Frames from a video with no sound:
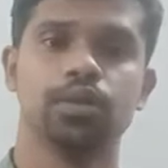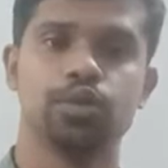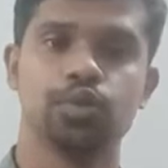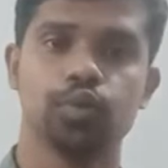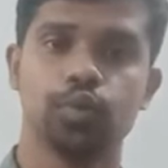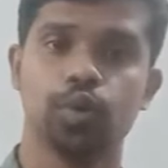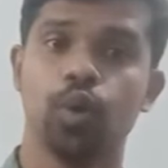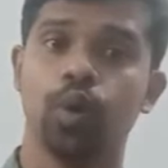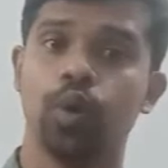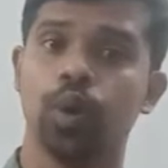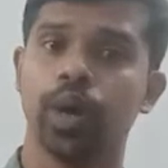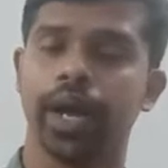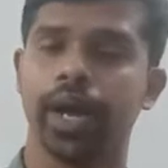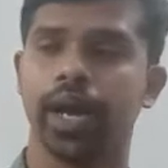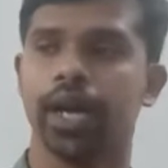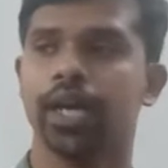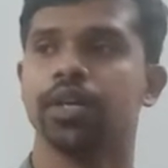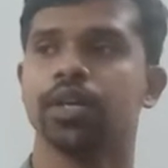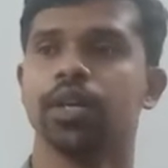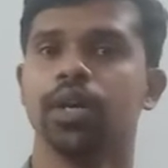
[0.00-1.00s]
to go
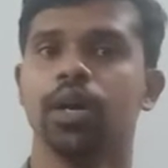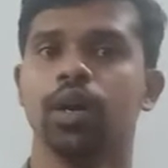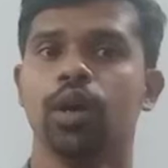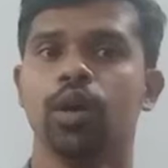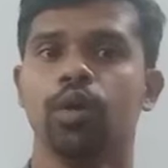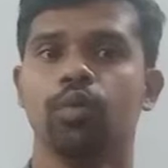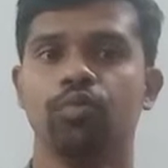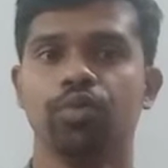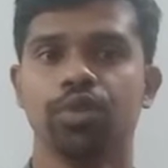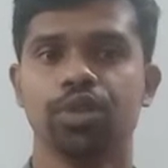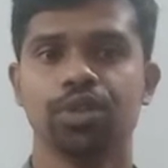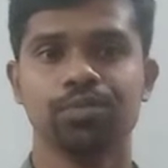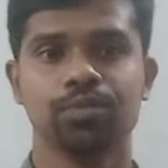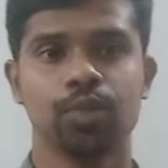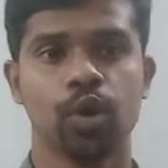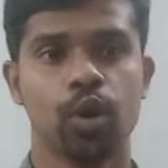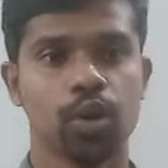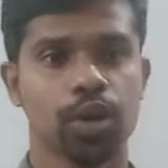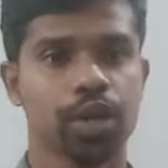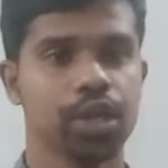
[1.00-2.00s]
ahead with
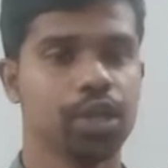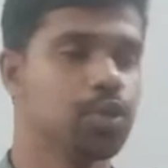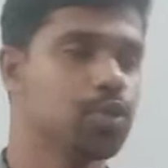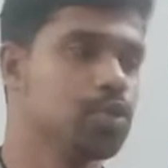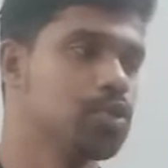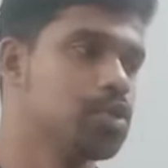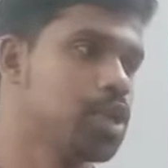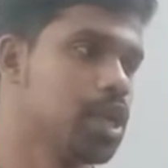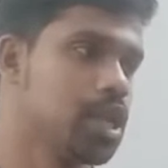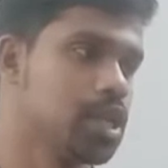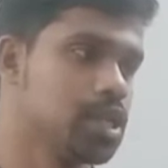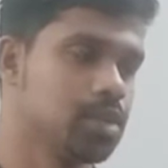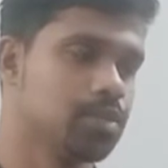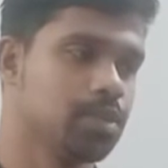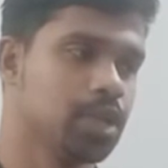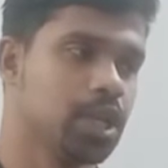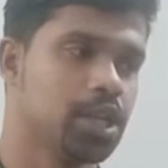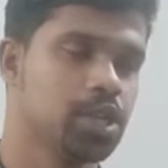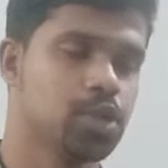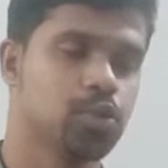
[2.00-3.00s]
more
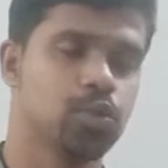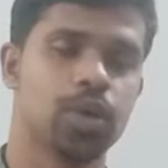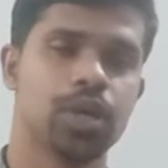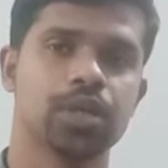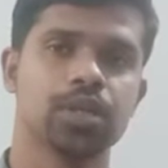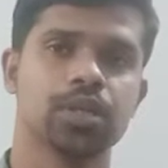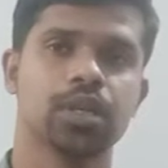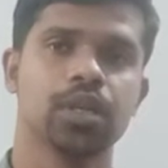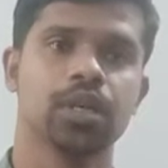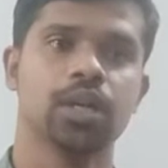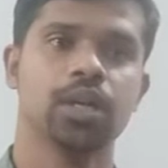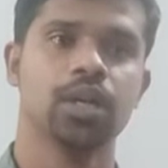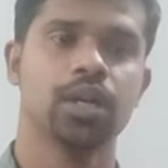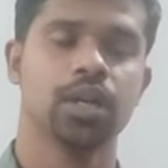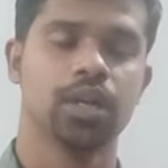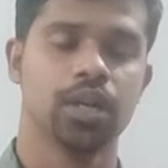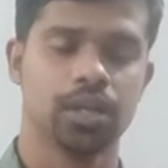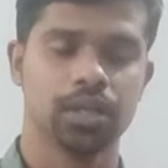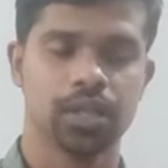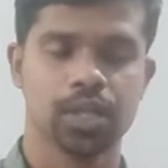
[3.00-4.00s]
enthusiasm. That is what
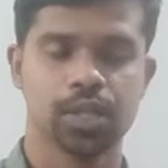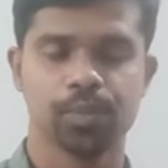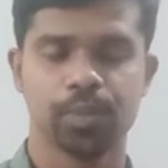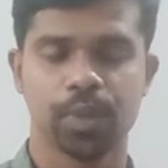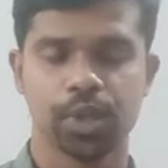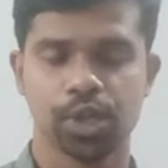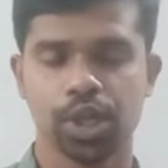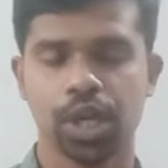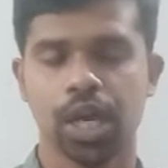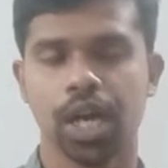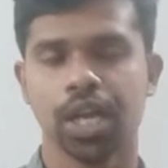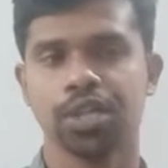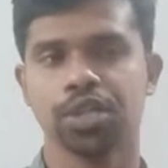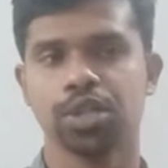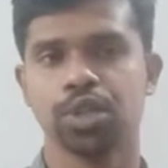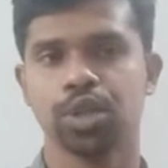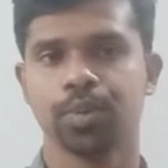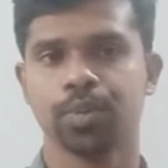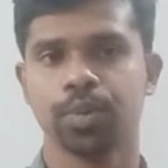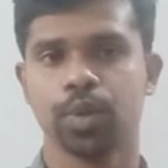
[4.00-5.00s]
the
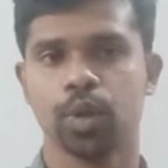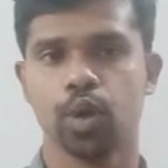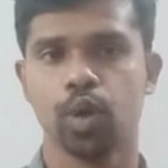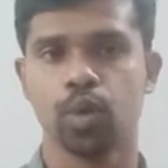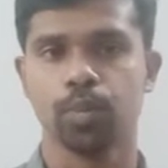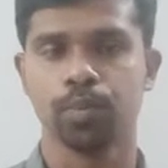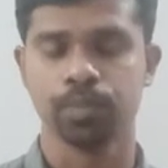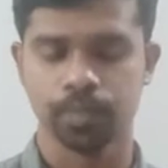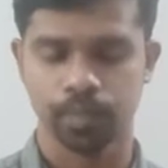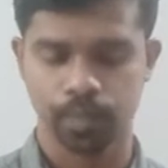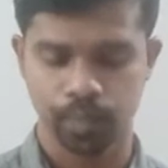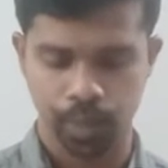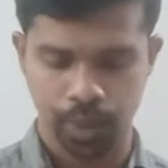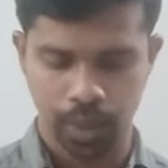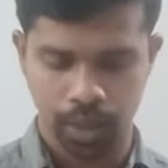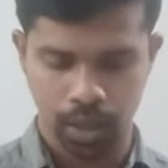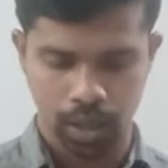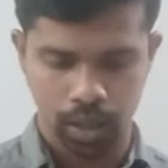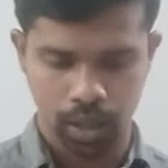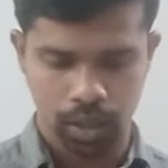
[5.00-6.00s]
speciality of hope.
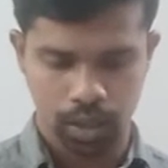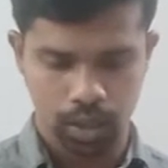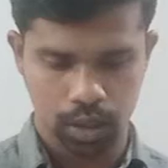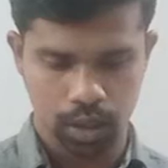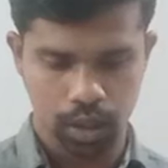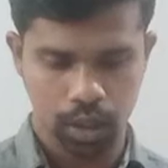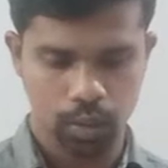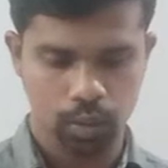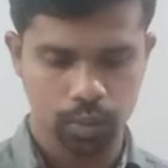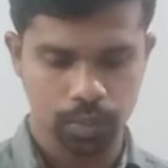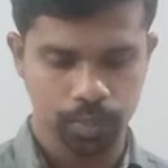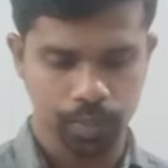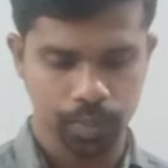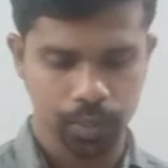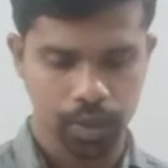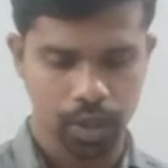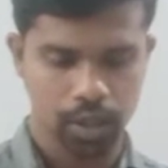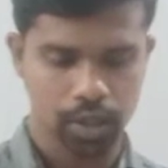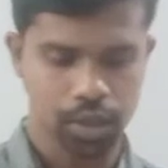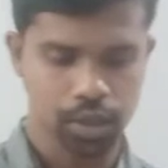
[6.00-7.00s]

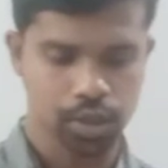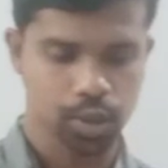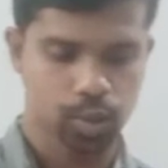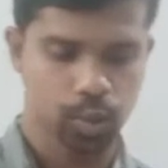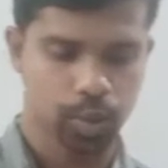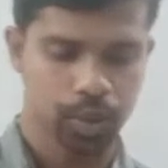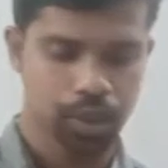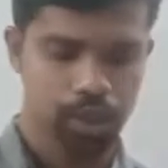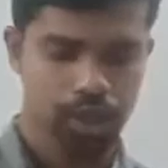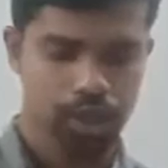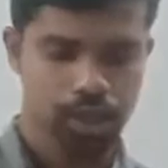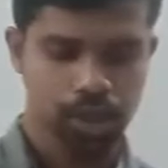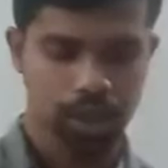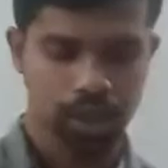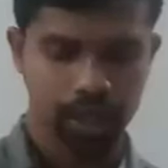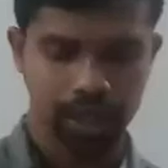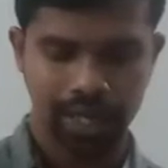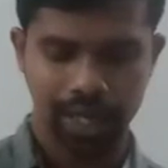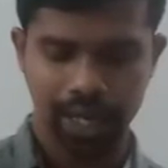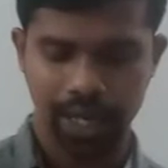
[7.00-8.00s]
Now, and the sweetest
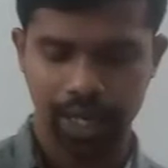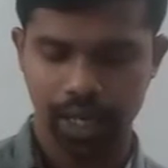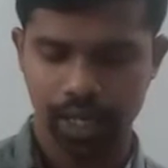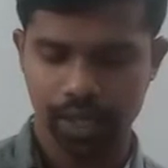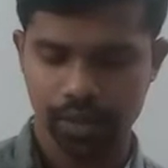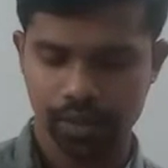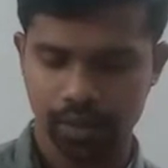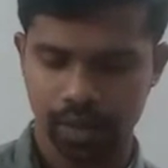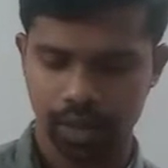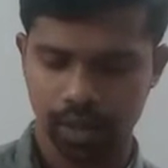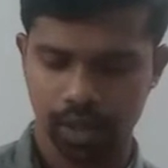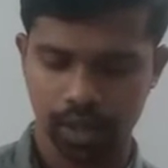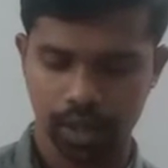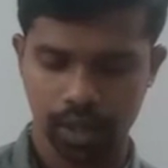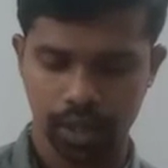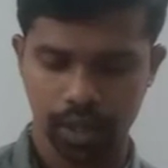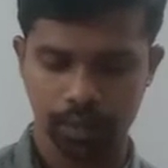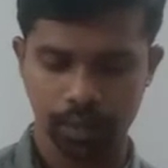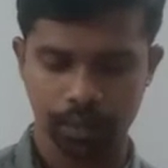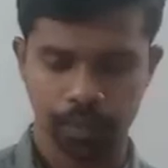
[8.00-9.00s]
in the gale is
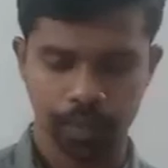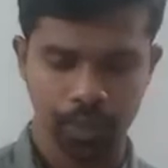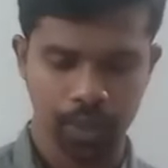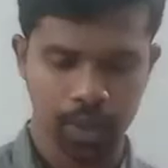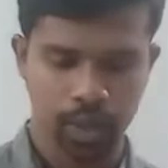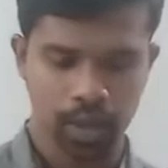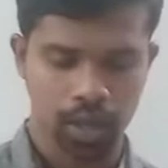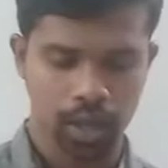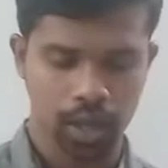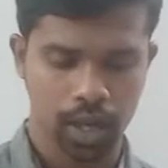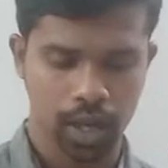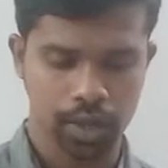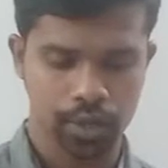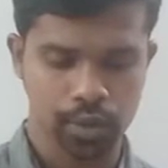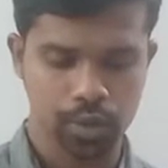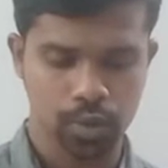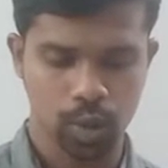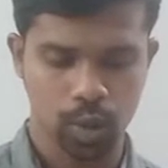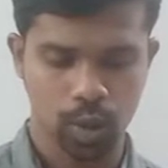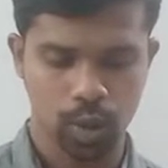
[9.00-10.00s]
heard,
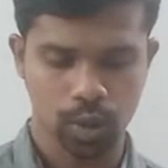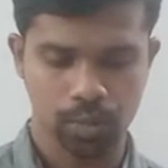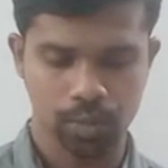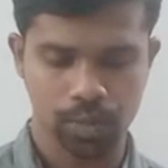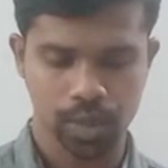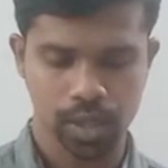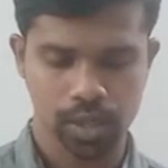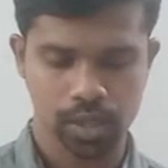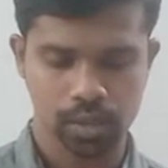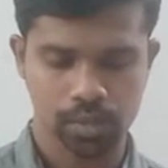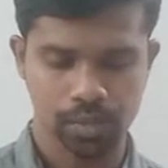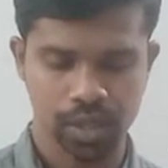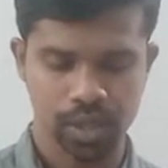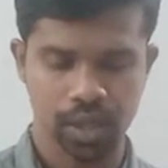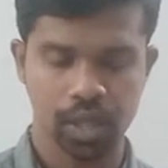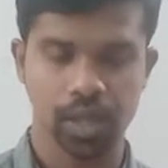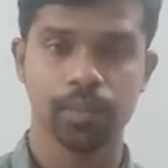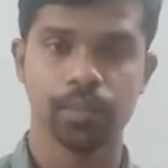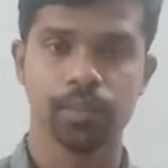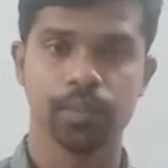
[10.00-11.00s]
and sore must
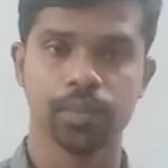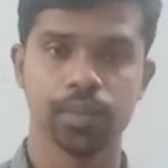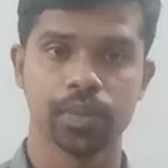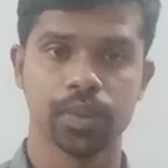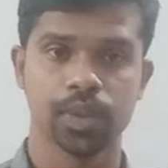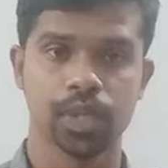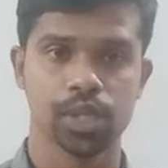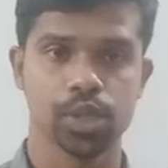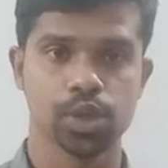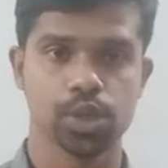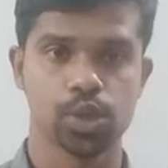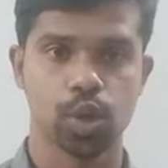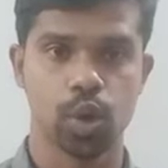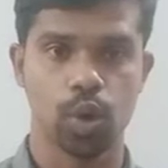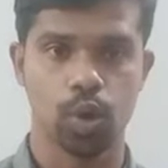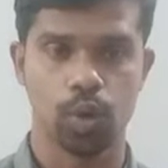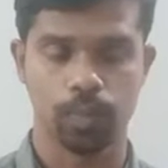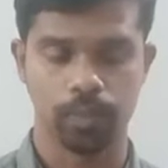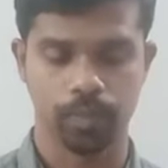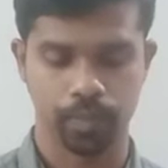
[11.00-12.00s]
be the
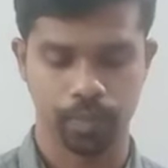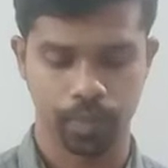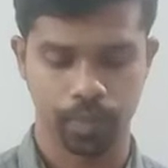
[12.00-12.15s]
storm